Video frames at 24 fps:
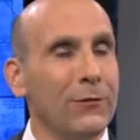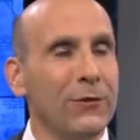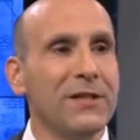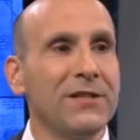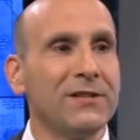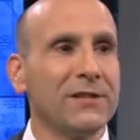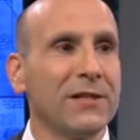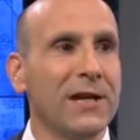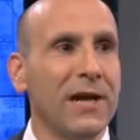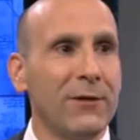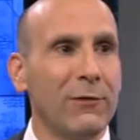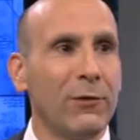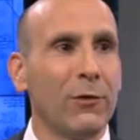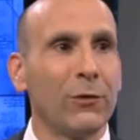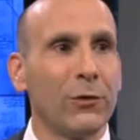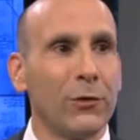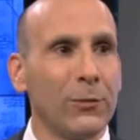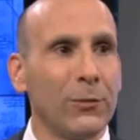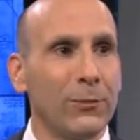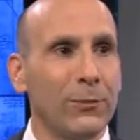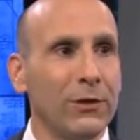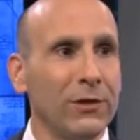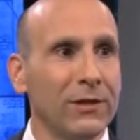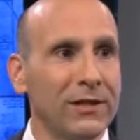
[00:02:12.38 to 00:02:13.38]
The reason I
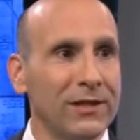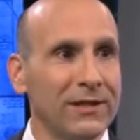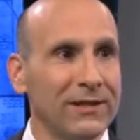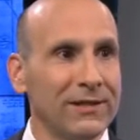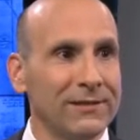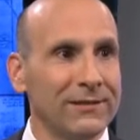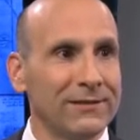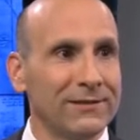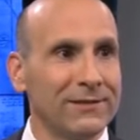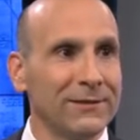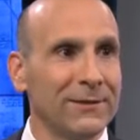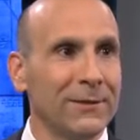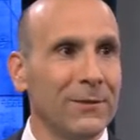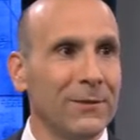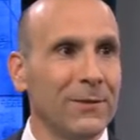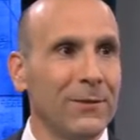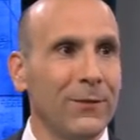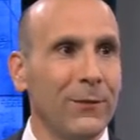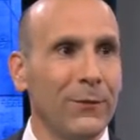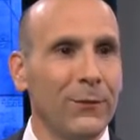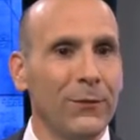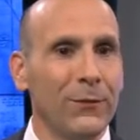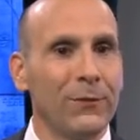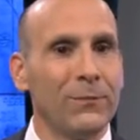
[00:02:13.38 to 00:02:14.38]
wrote the book is
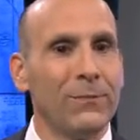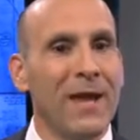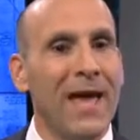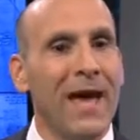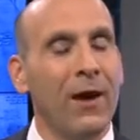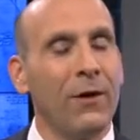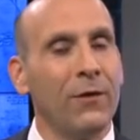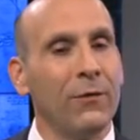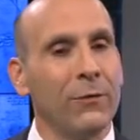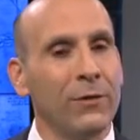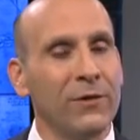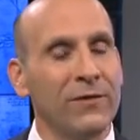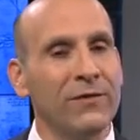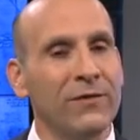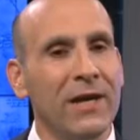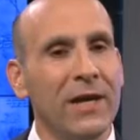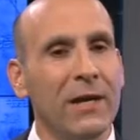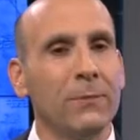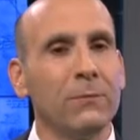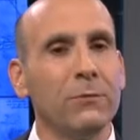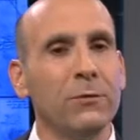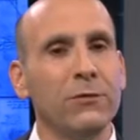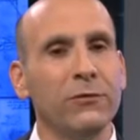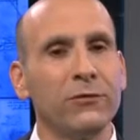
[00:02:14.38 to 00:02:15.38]
we've
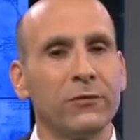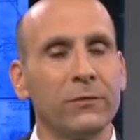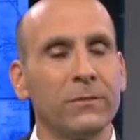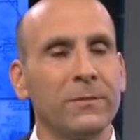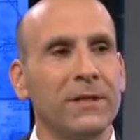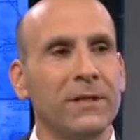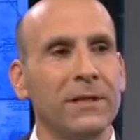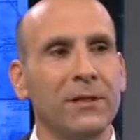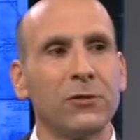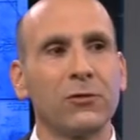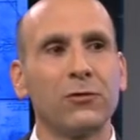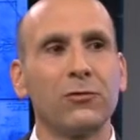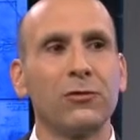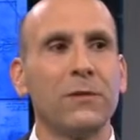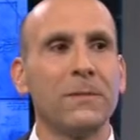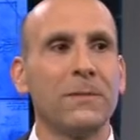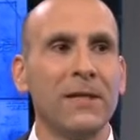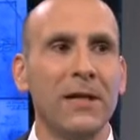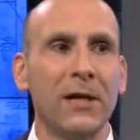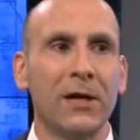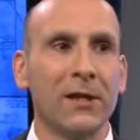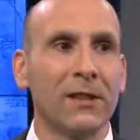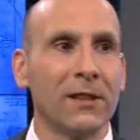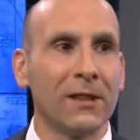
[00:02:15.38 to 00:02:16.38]
now moved from an
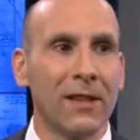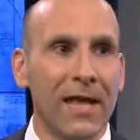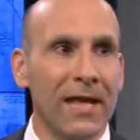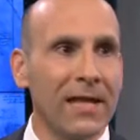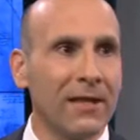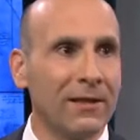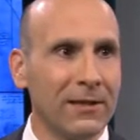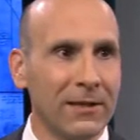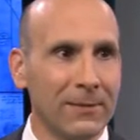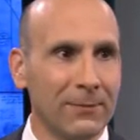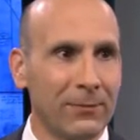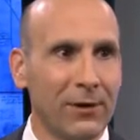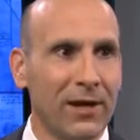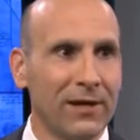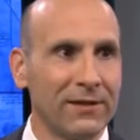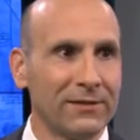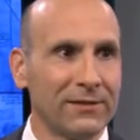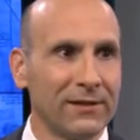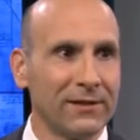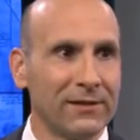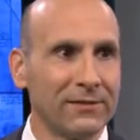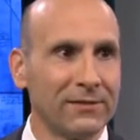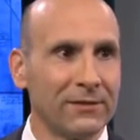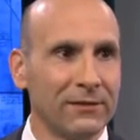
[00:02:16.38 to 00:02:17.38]
extremely unlikely
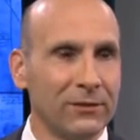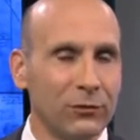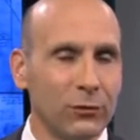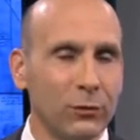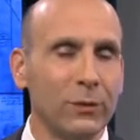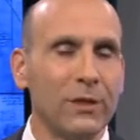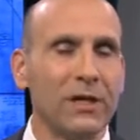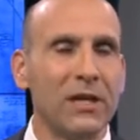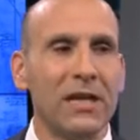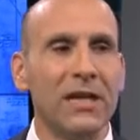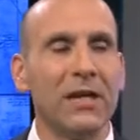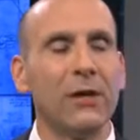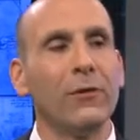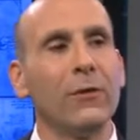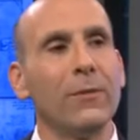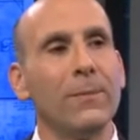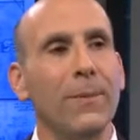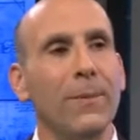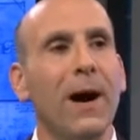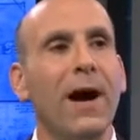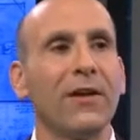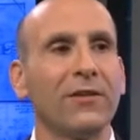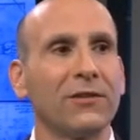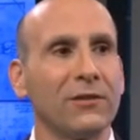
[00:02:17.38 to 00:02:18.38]
process to a
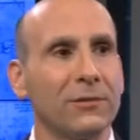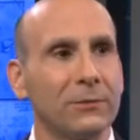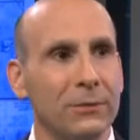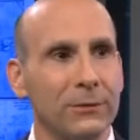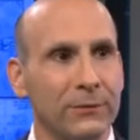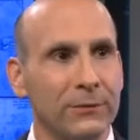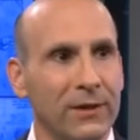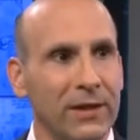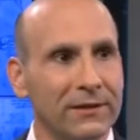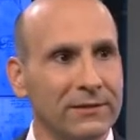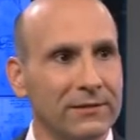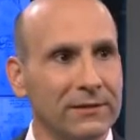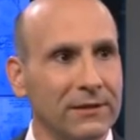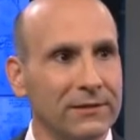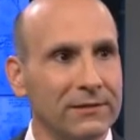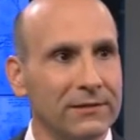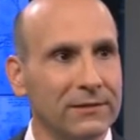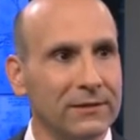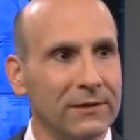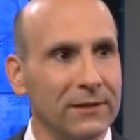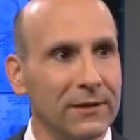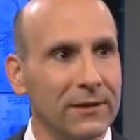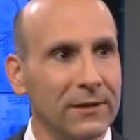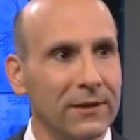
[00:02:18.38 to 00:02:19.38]
near impossible
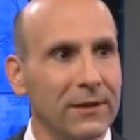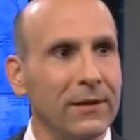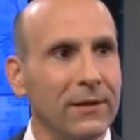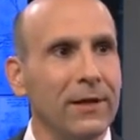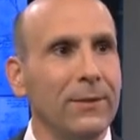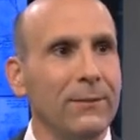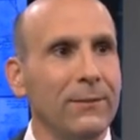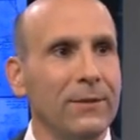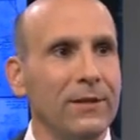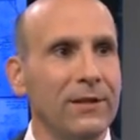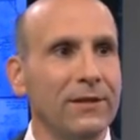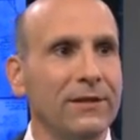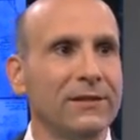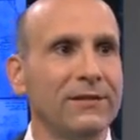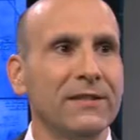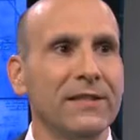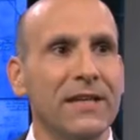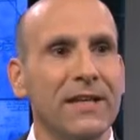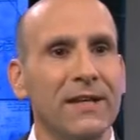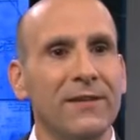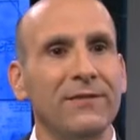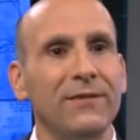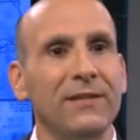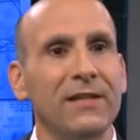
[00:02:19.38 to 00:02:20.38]
process,
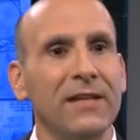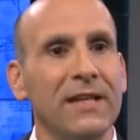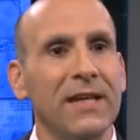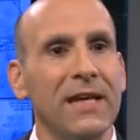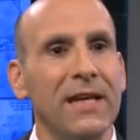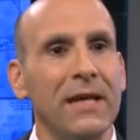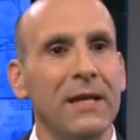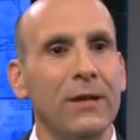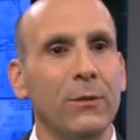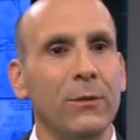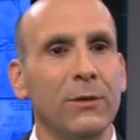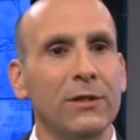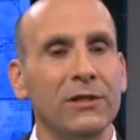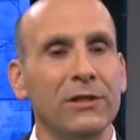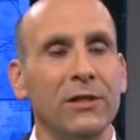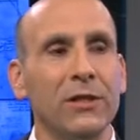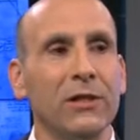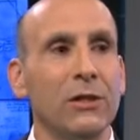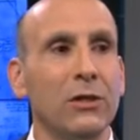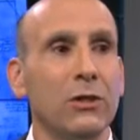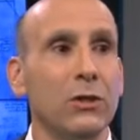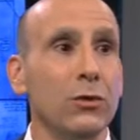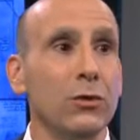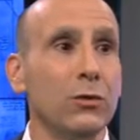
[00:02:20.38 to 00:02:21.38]
because the FDA,
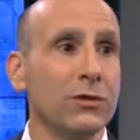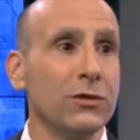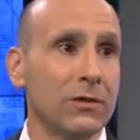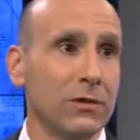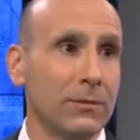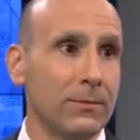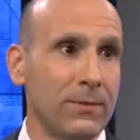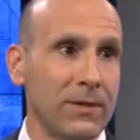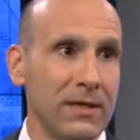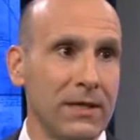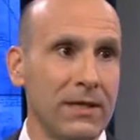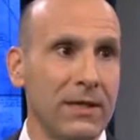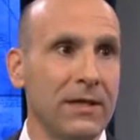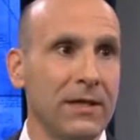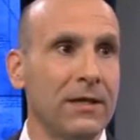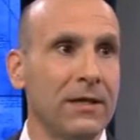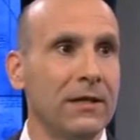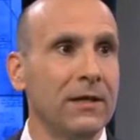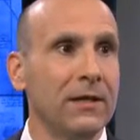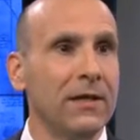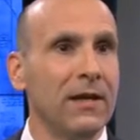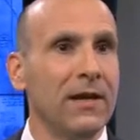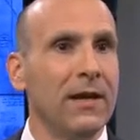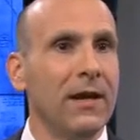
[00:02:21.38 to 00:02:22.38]
which used to
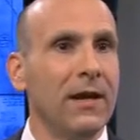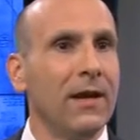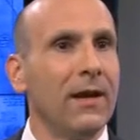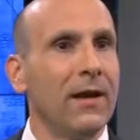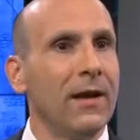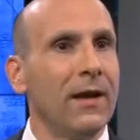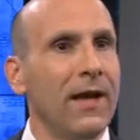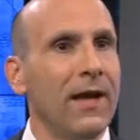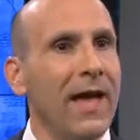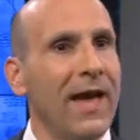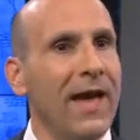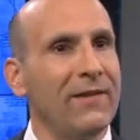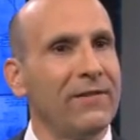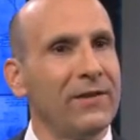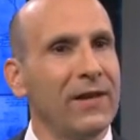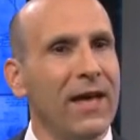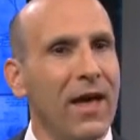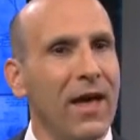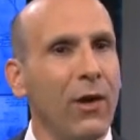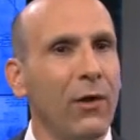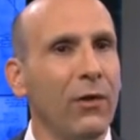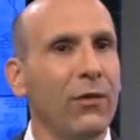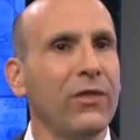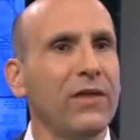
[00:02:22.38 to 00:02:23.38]
have
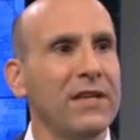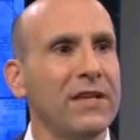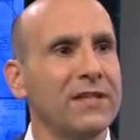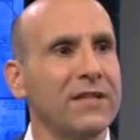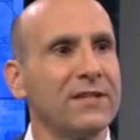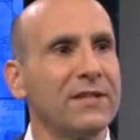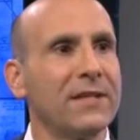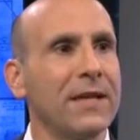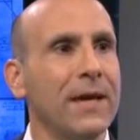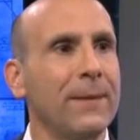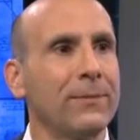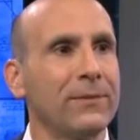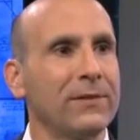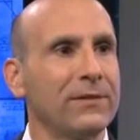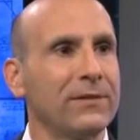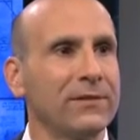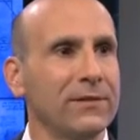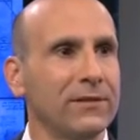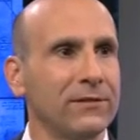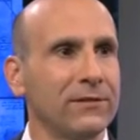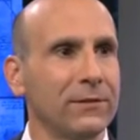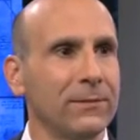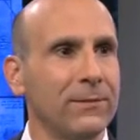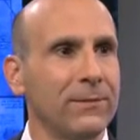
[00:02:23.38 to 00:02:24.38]
a healthy
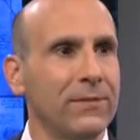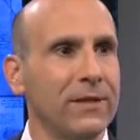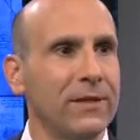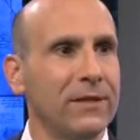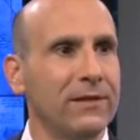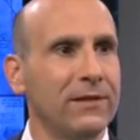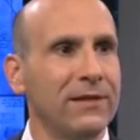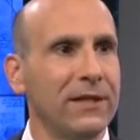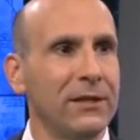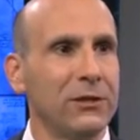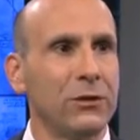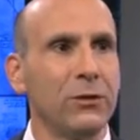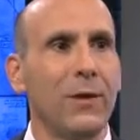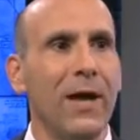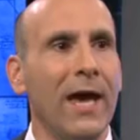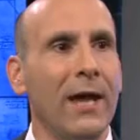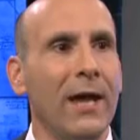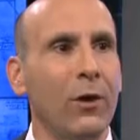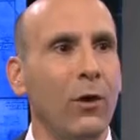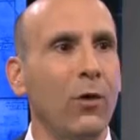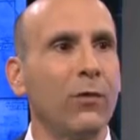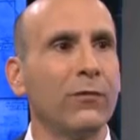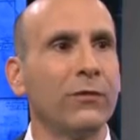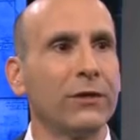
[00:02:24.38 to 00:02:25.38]
skepticism that you
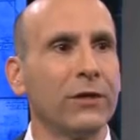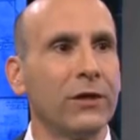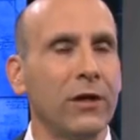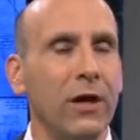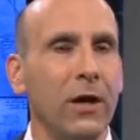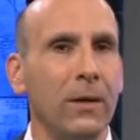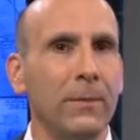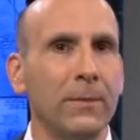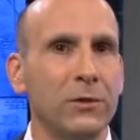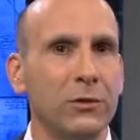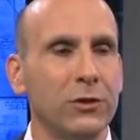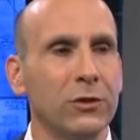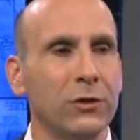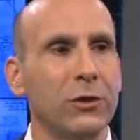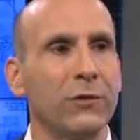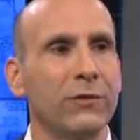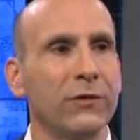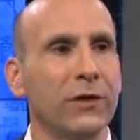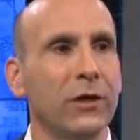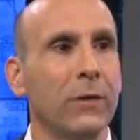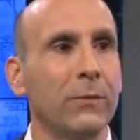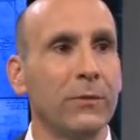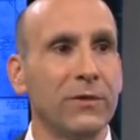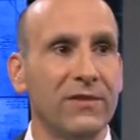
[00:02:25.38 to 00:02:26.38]
had to overcome and you could
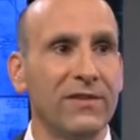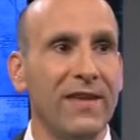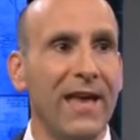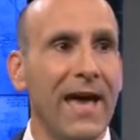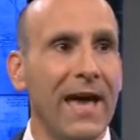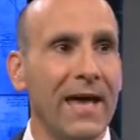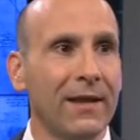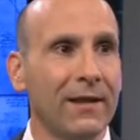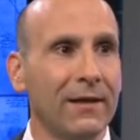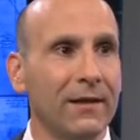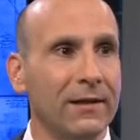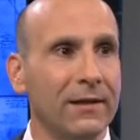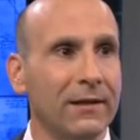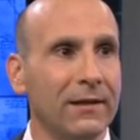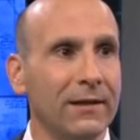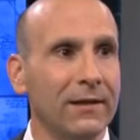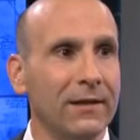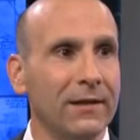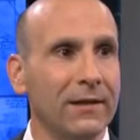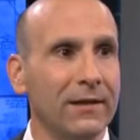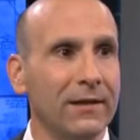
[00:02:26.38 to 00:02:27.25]
overcome with data,